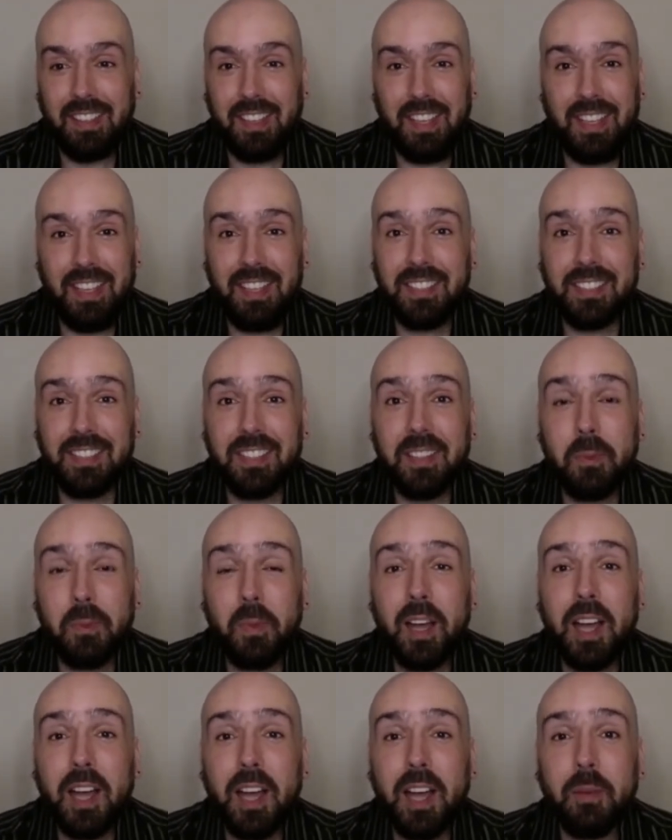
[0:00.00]
it's in the
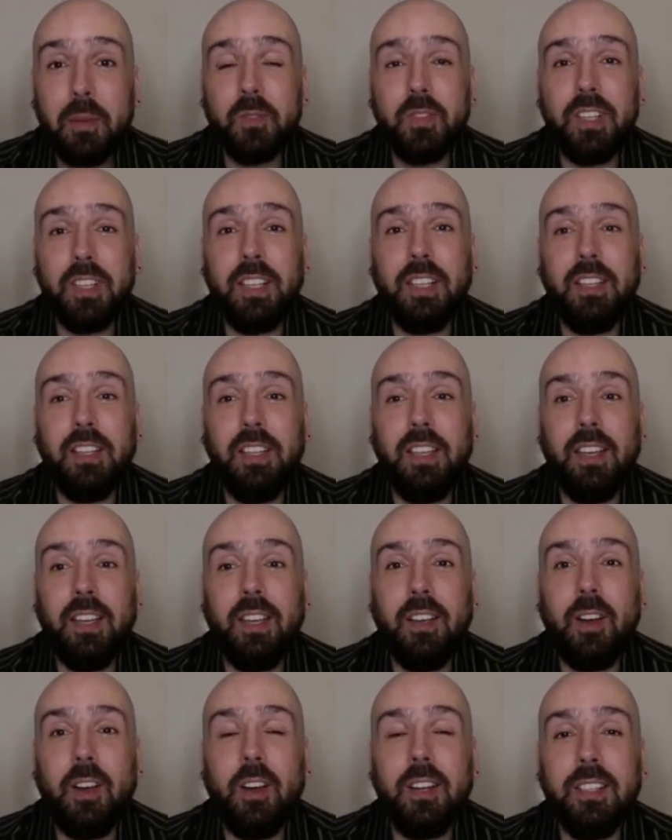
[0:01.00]
Bible, it's very clear.
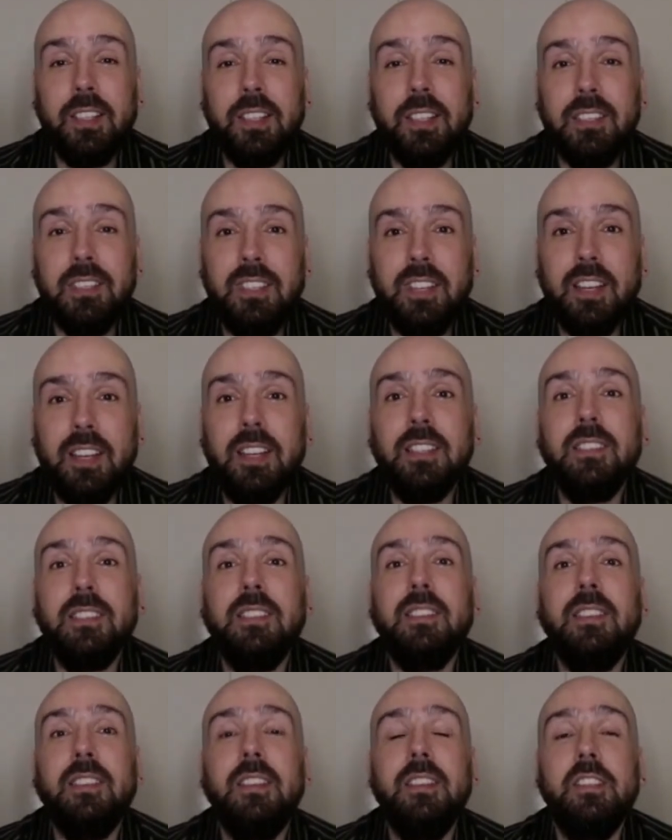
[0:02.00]
God is
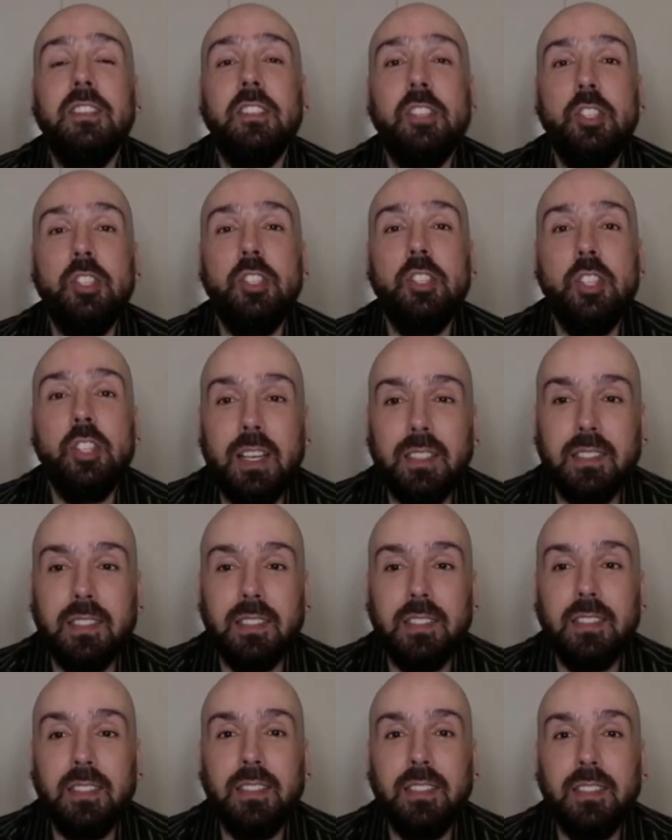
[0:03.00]
just as
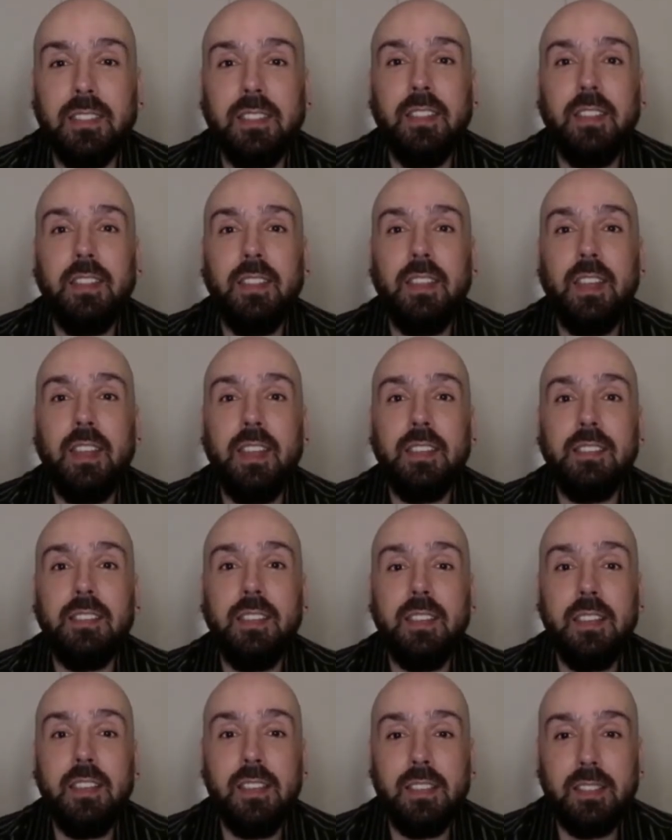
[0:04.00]

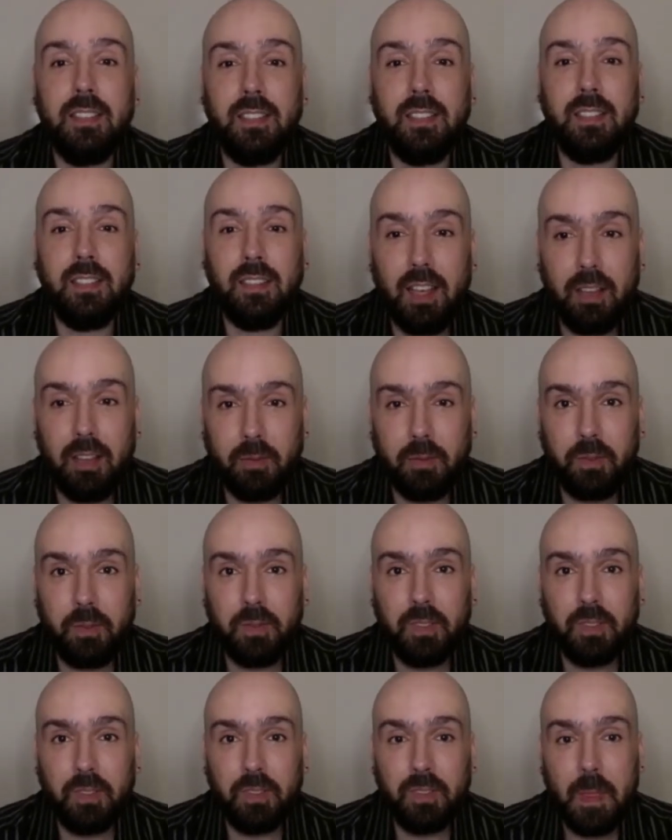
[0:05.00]
He is love.
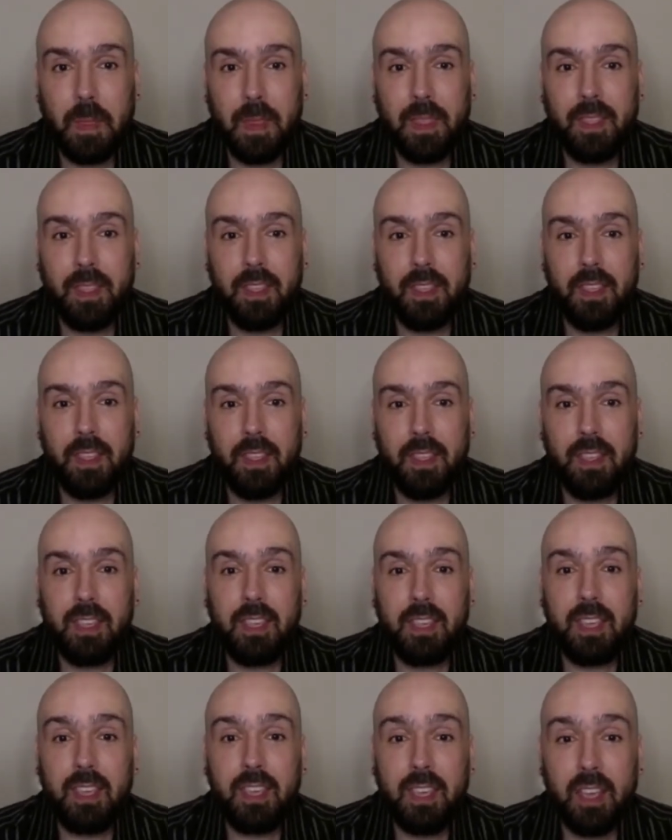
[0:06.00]

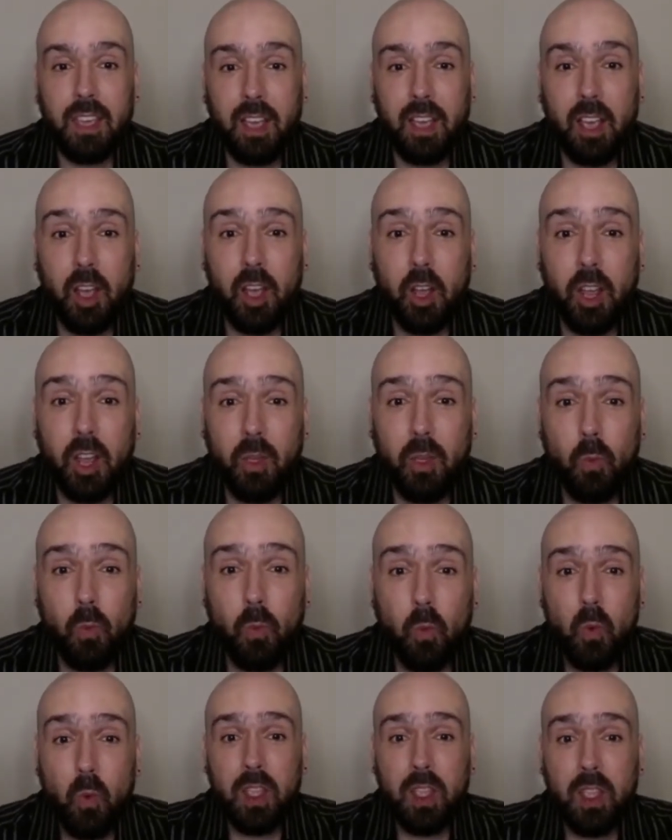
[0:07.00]

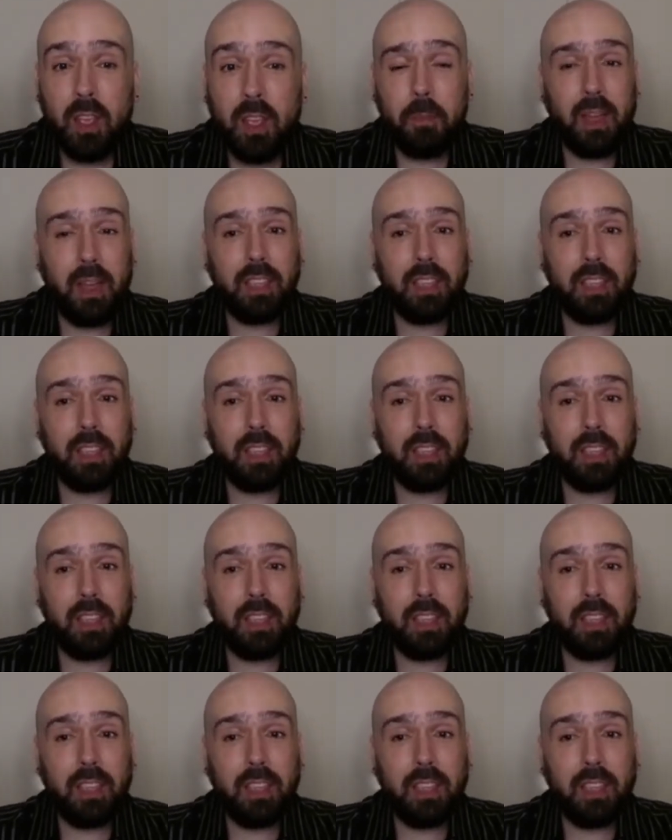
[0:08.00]
Oh my